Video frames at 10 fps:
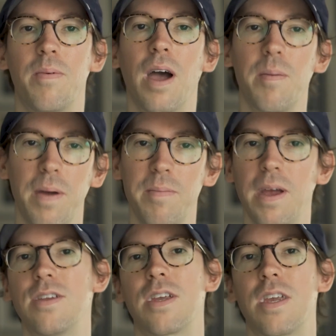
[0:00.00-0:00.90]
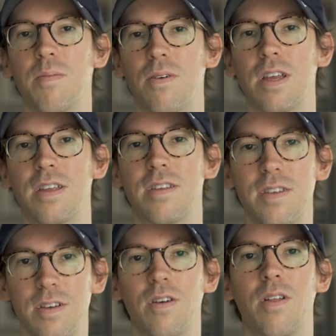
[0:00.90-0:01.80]
iPad Magic Keyboard is
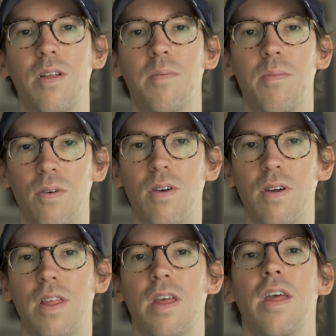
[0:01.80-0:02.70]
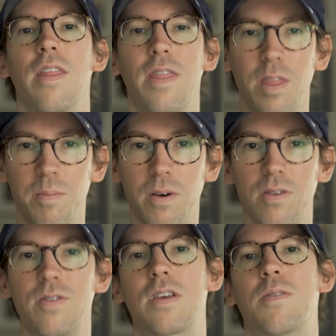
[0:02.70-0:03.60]
still more than the
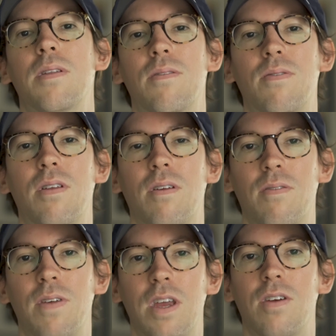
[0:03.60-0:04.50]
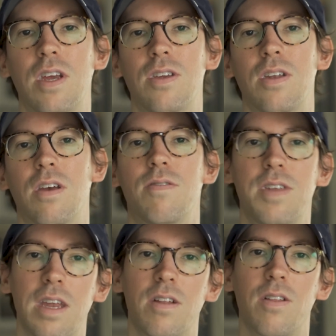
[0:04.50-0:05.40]
most expensive configuration of
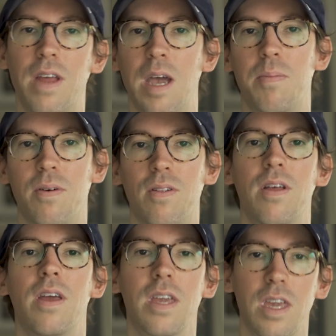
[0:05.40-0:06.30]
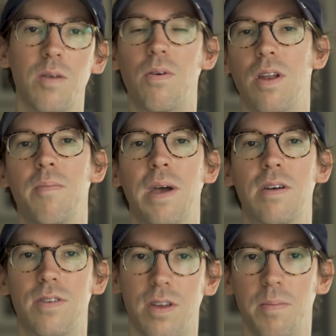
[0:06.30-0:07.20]
standalone Apple keyboard and
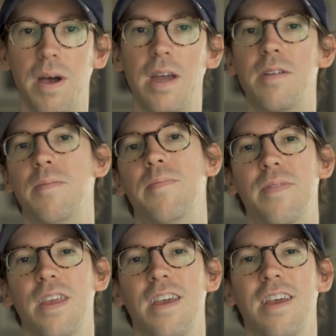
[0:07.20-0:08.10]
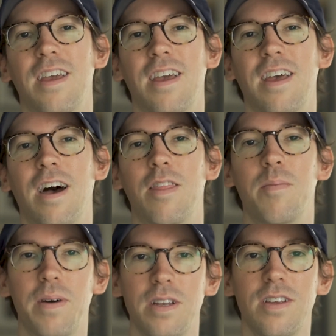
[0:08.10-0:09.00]
mouse combined. On the
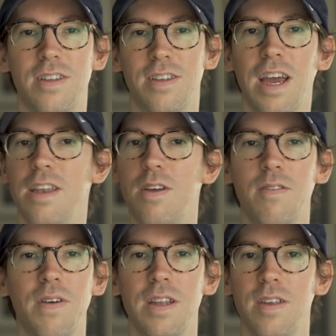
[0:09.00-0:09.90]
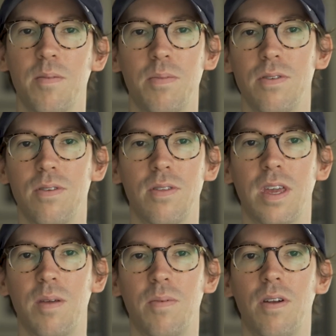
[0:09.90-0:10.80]
budget side, you can find a set of Bluetooth
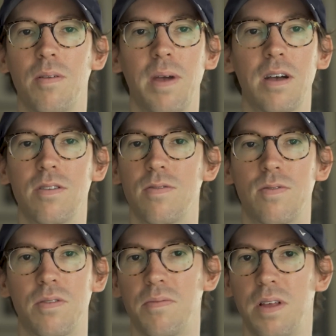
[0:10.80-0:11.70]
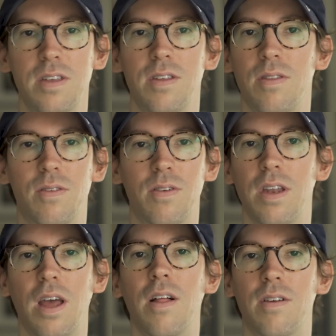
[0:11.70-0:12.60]
keyboard and mouse for less than
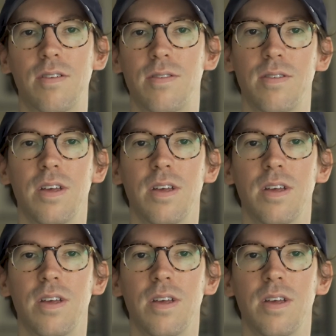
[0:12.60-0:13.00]
$30,